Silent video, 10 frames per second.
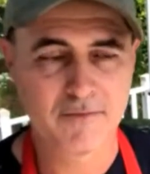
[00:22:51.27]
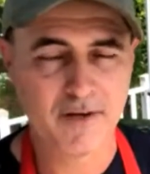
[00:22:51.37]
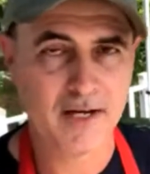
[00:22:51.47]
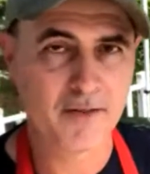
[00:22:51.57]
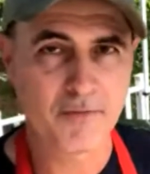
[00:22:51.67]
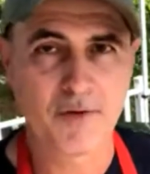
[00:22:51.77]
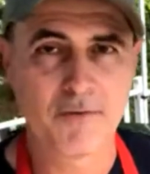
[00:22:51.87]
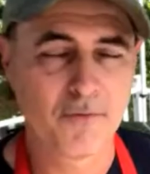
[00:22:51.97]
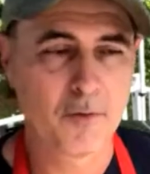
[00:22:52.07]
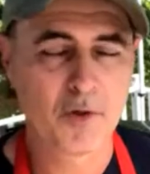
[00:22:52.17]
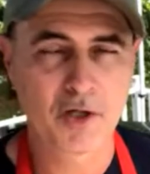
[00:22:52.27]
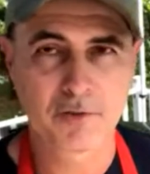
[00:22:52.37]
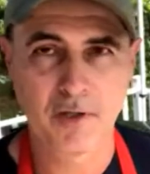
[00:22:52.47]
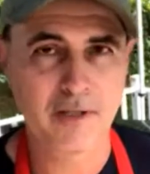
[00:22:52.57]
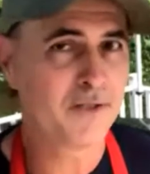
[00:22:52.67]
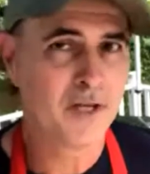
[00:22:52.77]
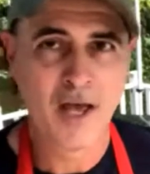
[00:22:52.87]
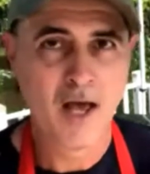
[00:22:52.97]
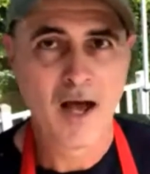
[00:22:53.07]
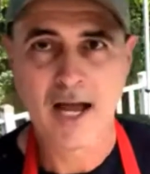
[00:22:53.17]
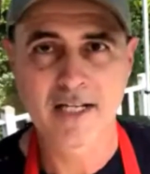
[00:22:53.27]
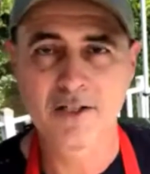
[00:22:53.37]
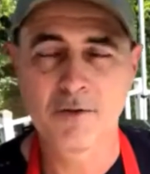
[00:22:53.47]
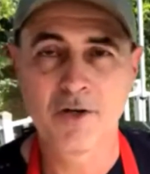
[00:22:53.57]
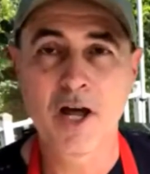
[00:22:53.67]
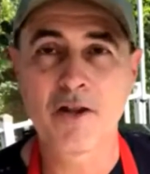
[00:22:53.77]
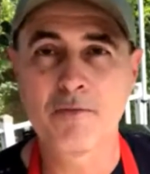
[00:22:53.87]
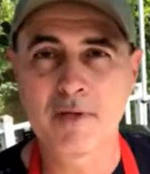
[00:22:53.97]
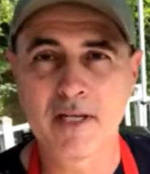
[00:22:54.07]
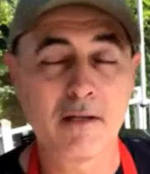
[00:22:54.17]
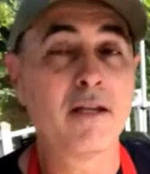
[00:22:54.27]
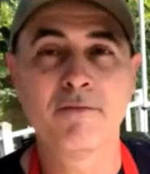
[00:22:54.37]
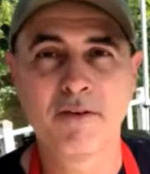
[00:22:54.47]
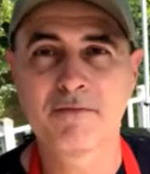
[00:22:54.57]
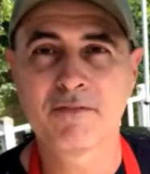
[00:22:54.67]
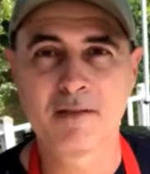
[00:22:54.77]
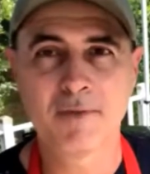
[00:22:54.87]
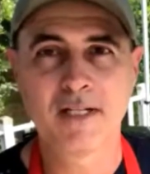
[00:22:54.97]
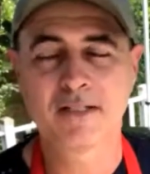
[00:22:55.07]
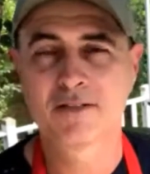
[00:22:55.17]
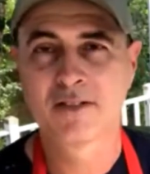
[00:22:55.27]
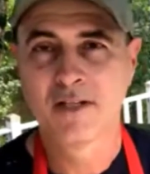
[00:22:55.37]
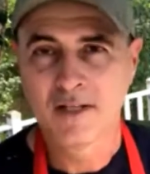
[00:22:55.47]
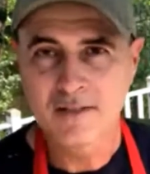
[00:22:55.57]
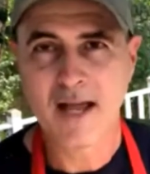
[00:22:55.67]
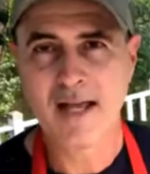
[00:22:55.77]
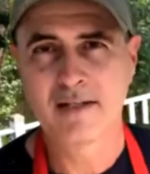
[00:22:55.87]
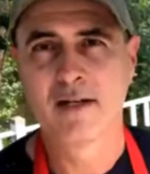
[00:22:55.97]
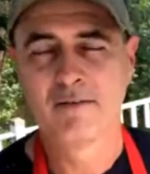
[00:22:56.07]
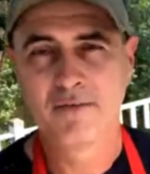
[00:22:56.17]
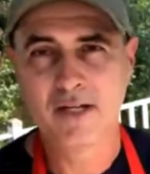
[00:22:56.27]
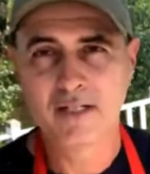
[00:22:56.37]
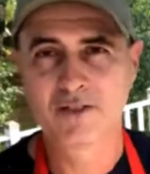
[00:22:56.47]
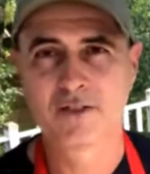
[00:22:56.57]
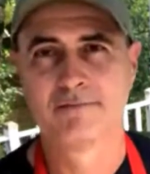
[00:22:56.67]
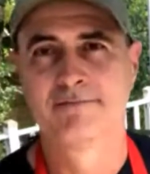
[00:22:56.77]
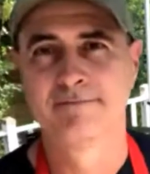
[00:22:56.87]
And if I had 3 or 4 more Grillies, I can do another meal in 15 minutes. Done, finished.